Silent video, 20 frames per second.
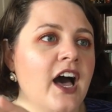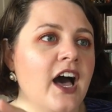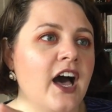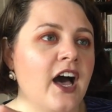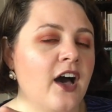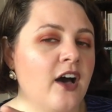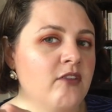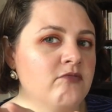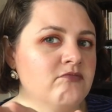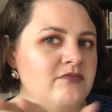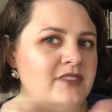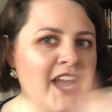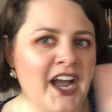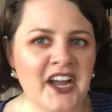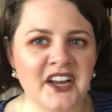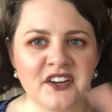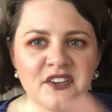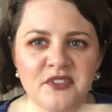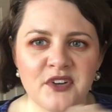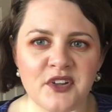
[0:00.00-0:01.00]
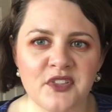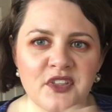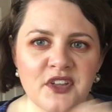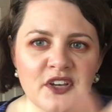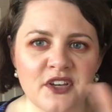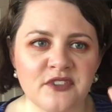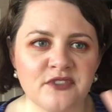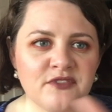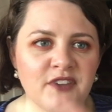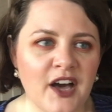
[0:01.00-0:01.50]
um, kind of are
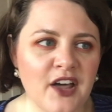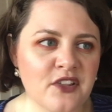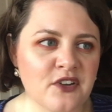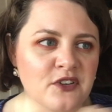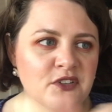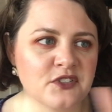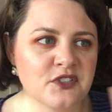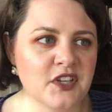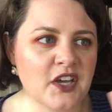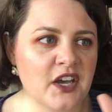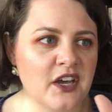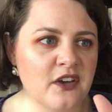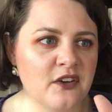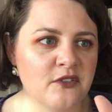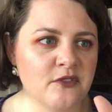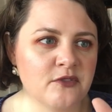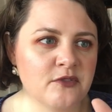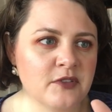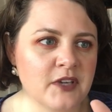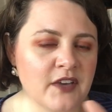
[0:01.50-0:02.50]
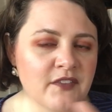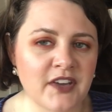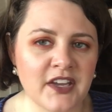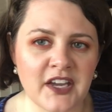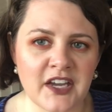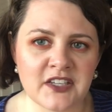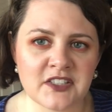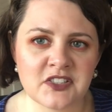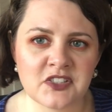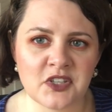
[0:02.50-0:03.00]
the fathers of
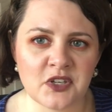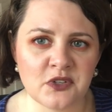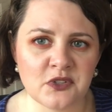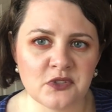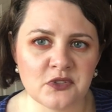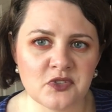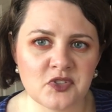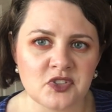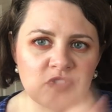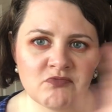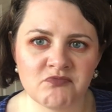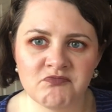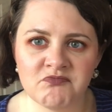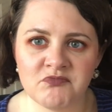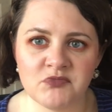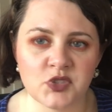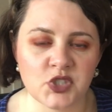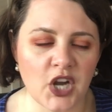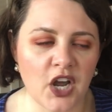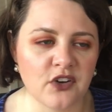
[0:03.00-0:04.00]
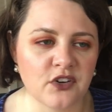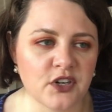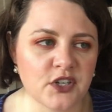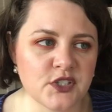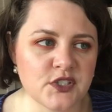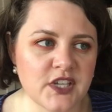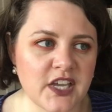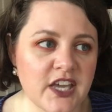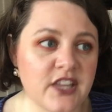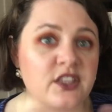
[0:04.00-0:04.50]
giving us those
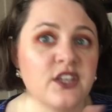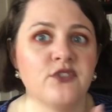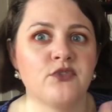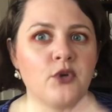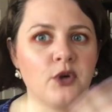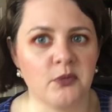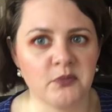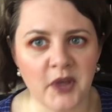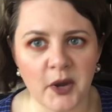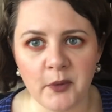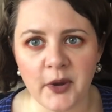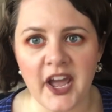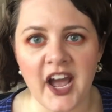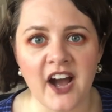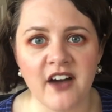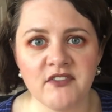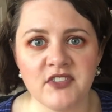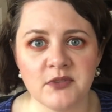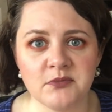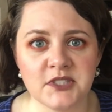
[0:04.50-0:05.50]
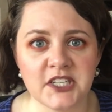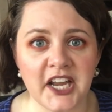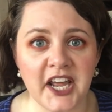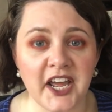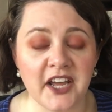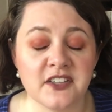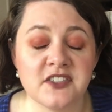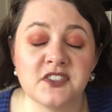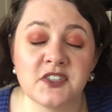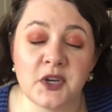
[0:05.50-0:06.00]
genres in the form that we have them
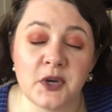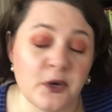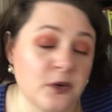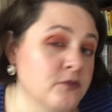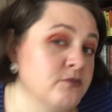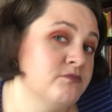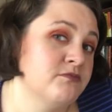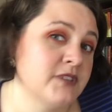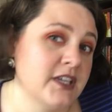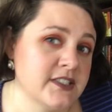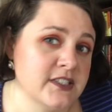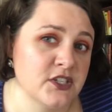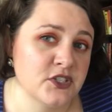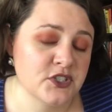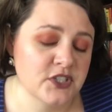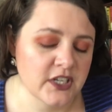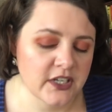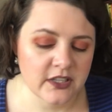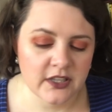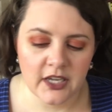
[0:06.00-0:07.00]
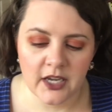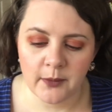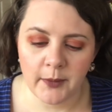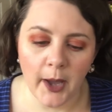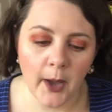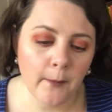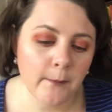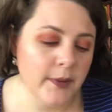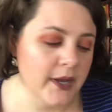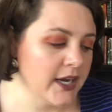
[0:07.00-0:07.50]
today. So that's interesting to think
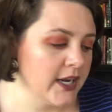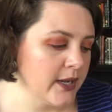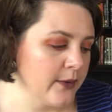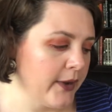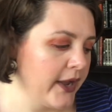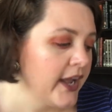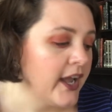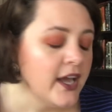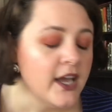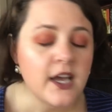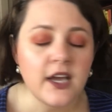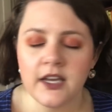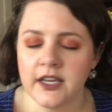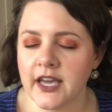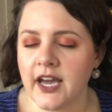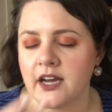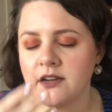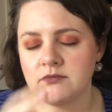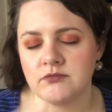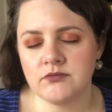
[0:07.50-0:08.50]
about. But anyway, yeah,